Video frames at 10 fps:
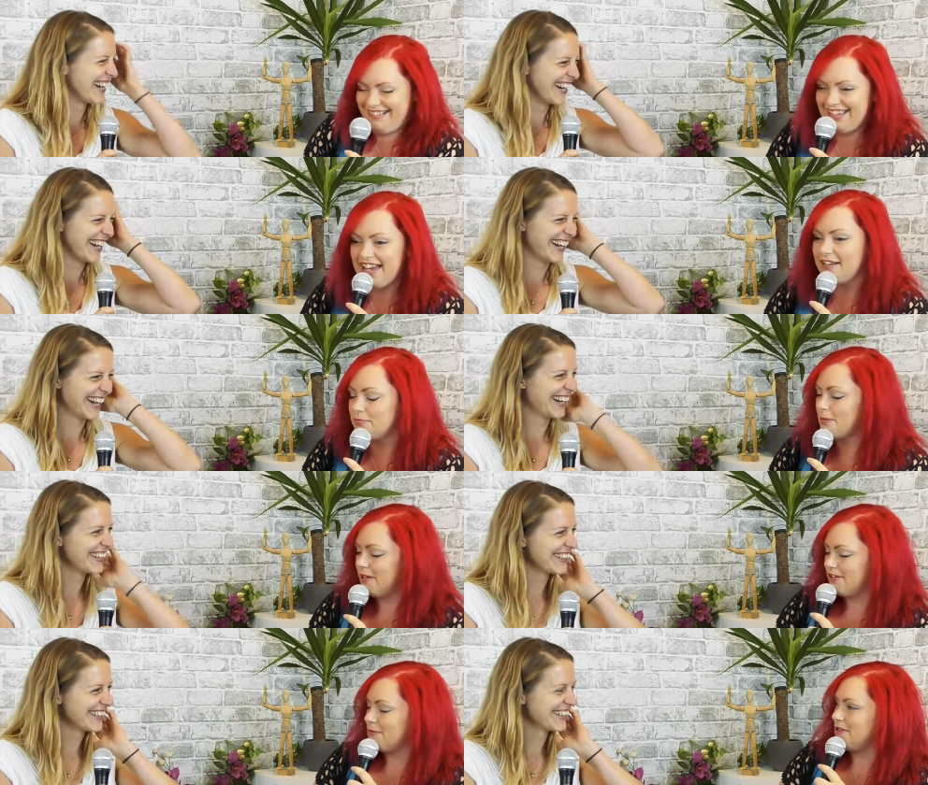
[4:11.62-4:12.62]
Speaker 1: yeah,
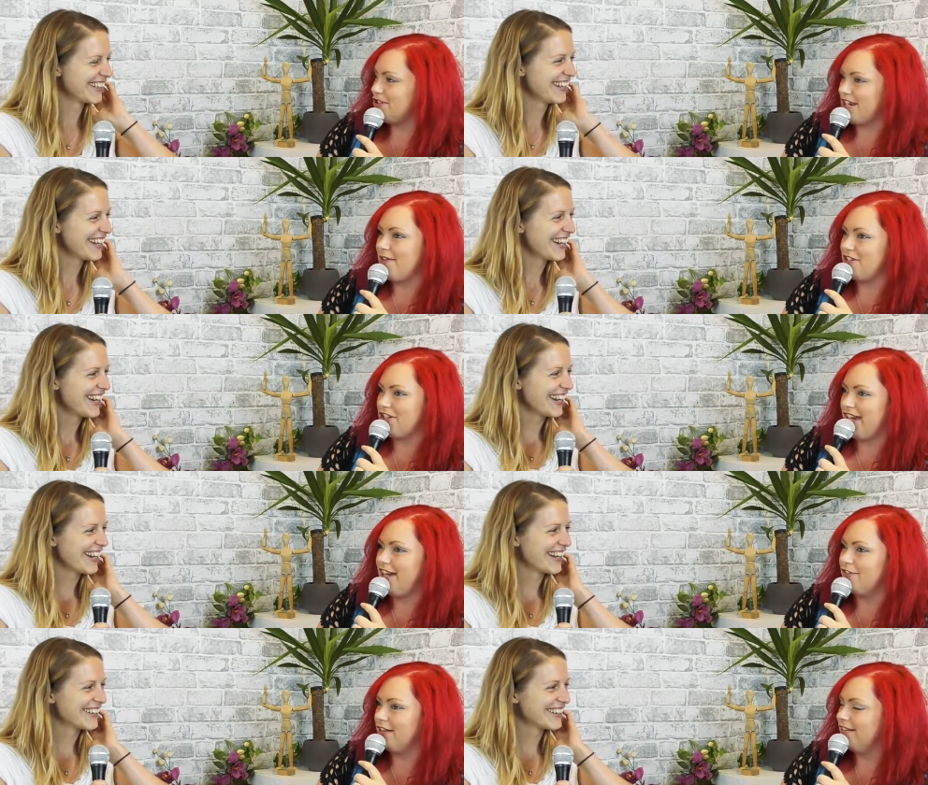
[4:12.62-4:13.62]
probably probably just shouting
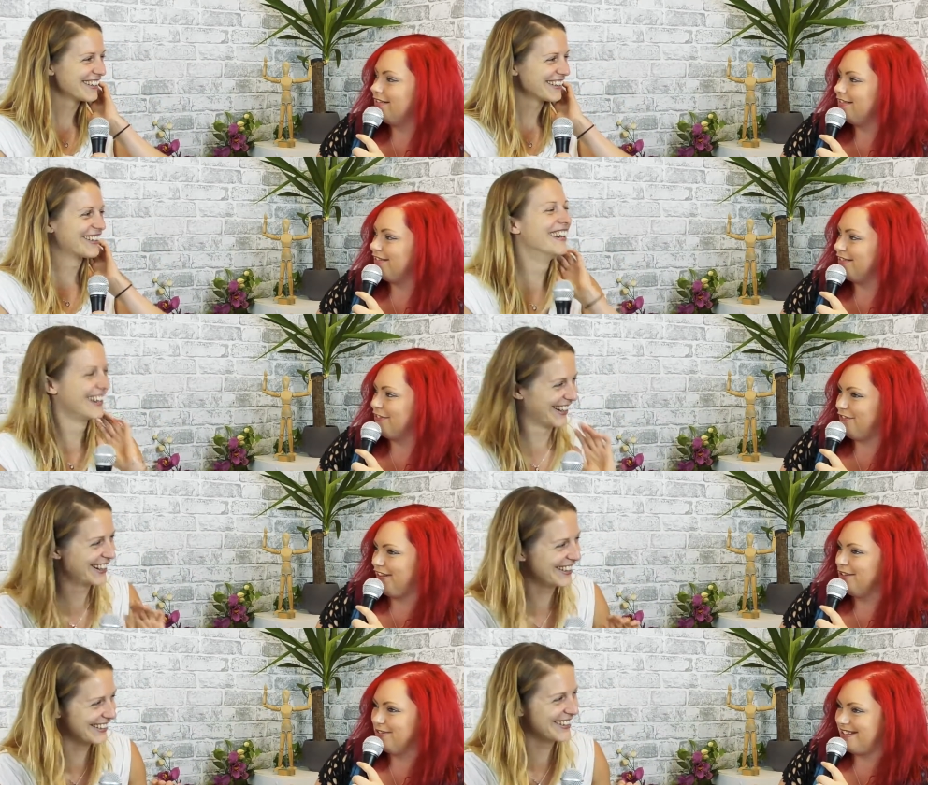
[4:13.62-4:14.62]
Shakira on a
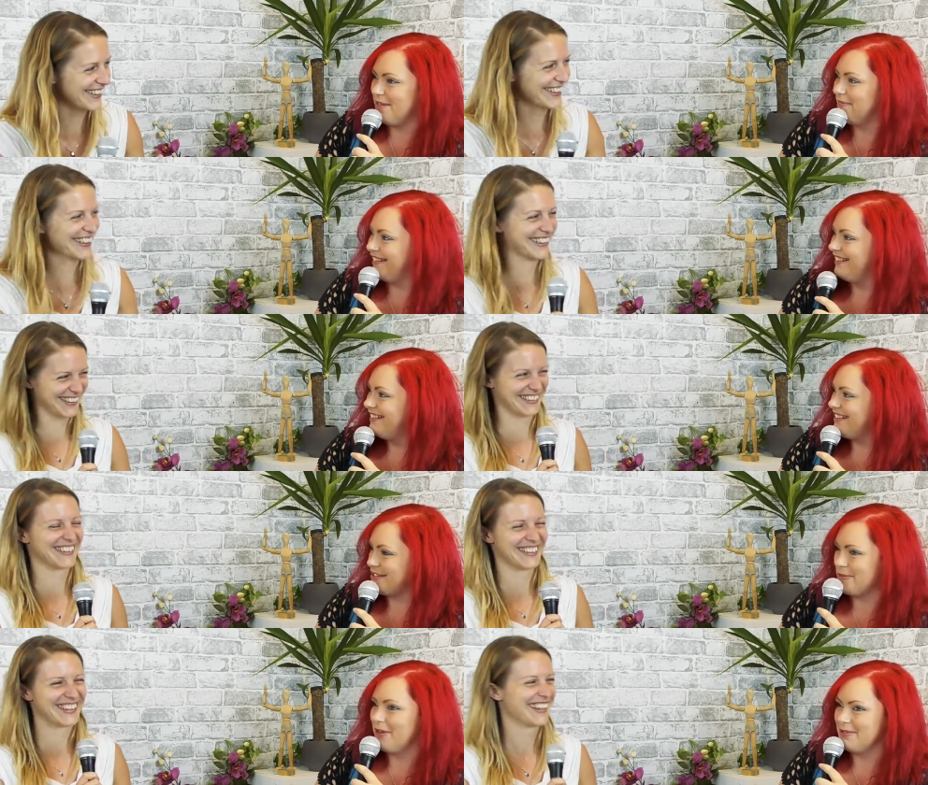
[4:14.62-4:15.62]
field somewhere.
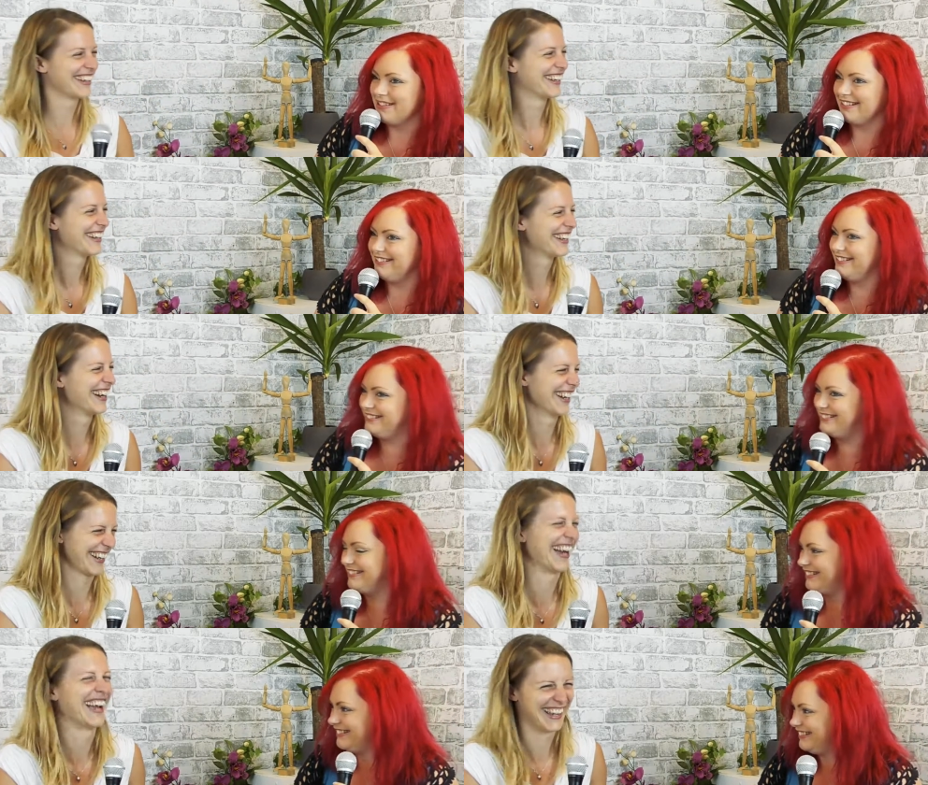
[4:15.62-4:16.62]
That's what I would do.
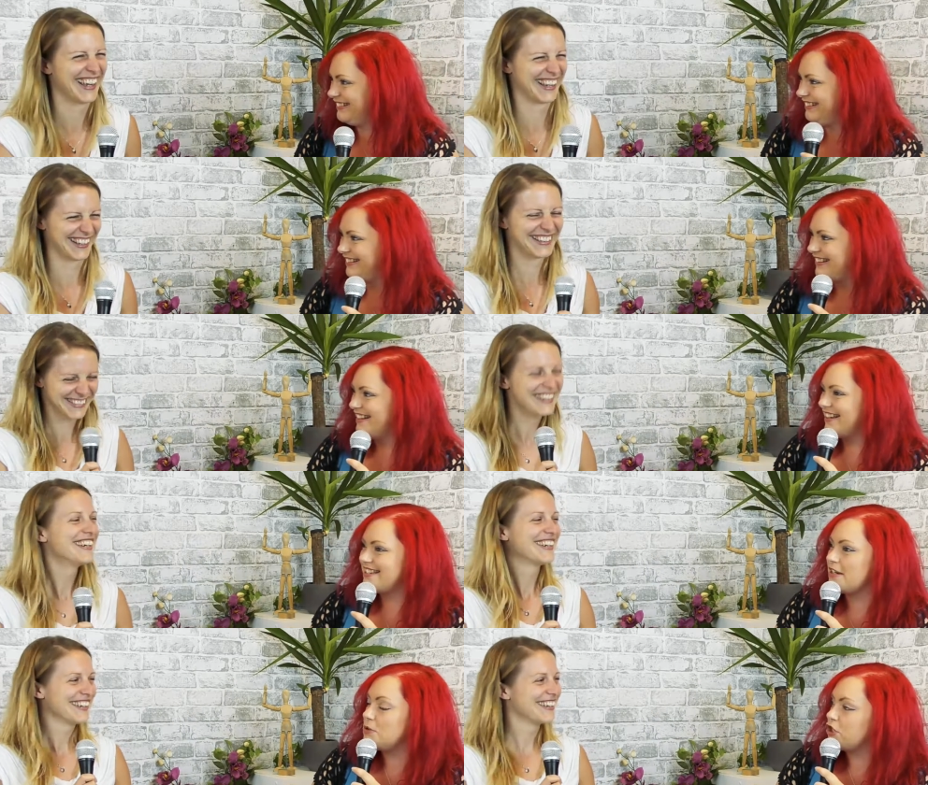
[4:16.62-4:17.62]
Because
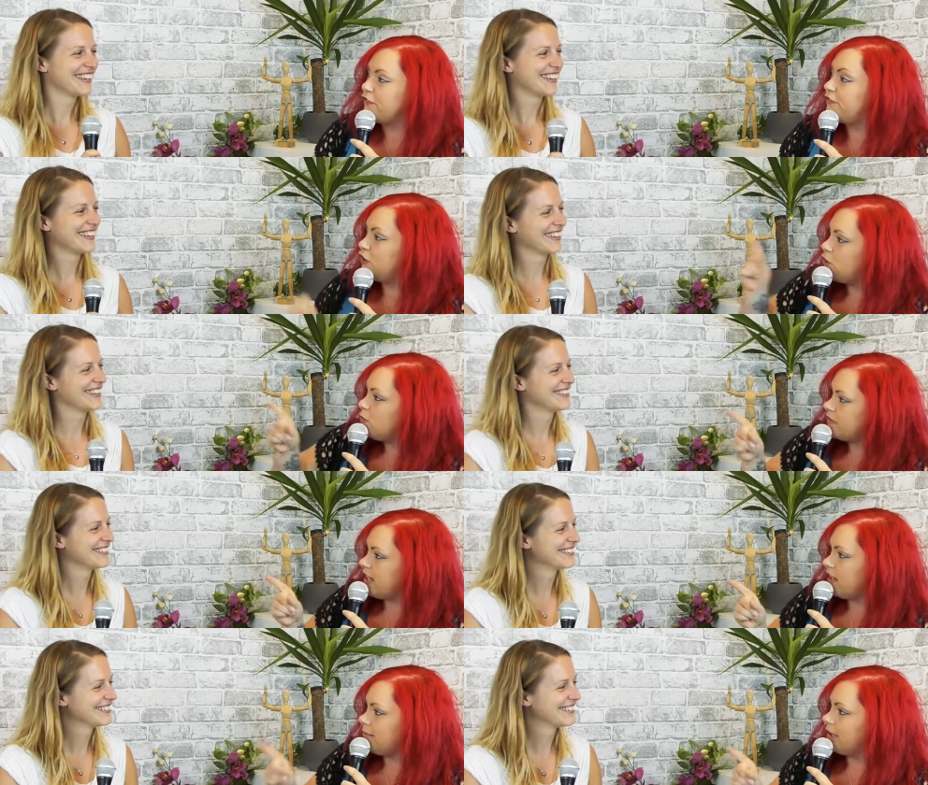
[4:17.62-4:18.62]
okay. it would confuse
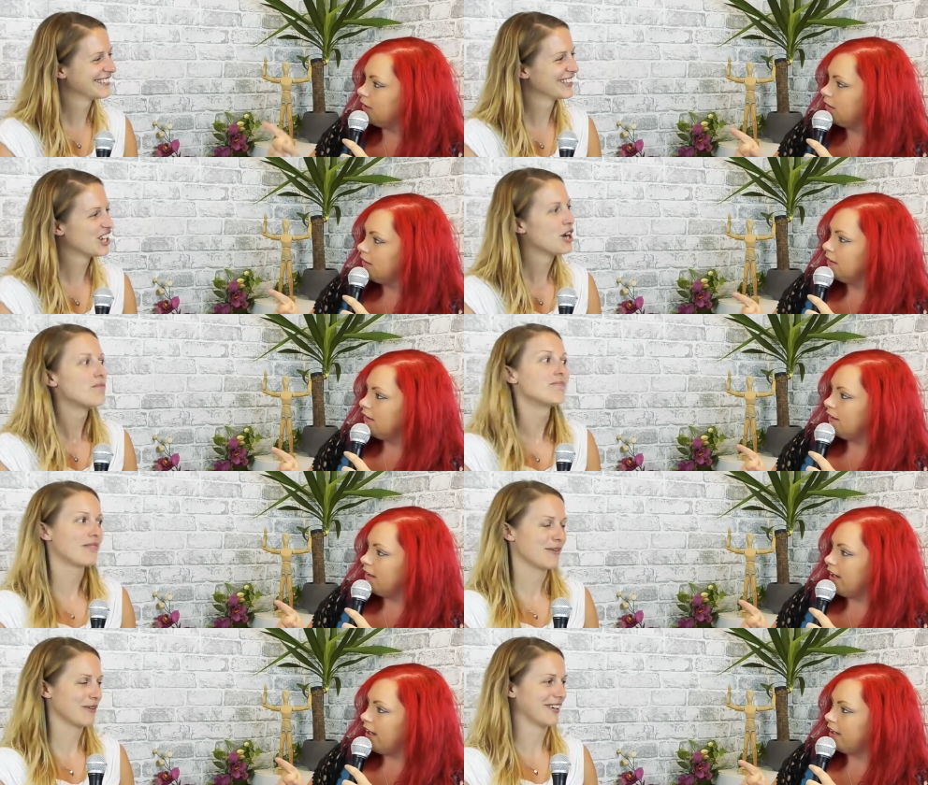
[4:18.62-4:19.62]
the enemy
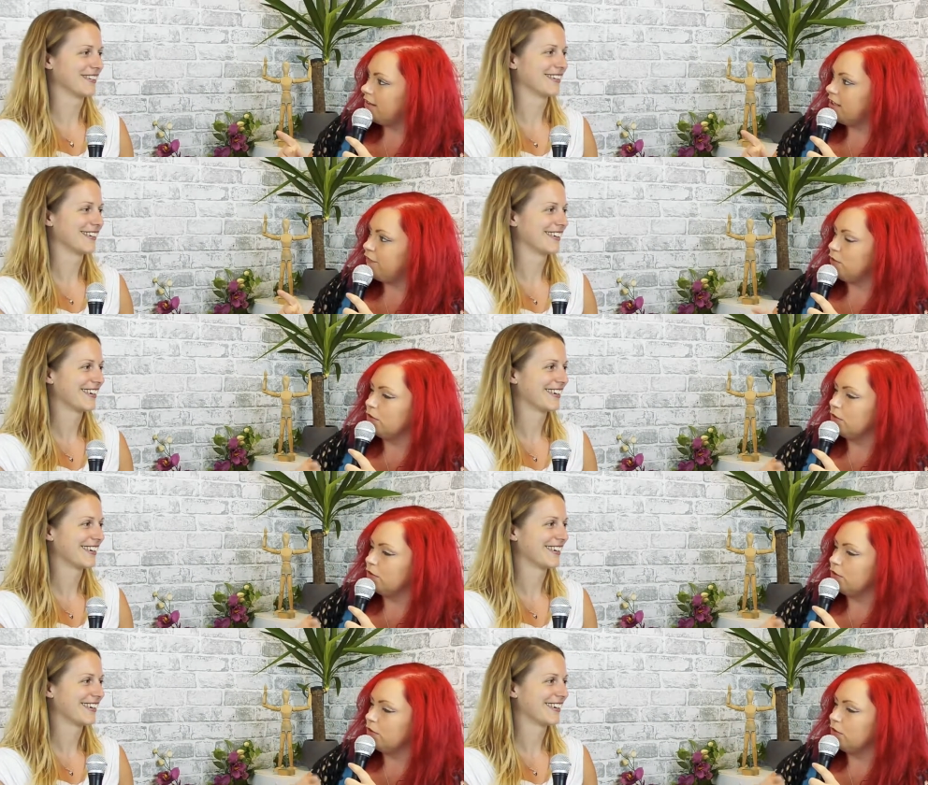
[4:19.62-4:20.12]
it works. And then if you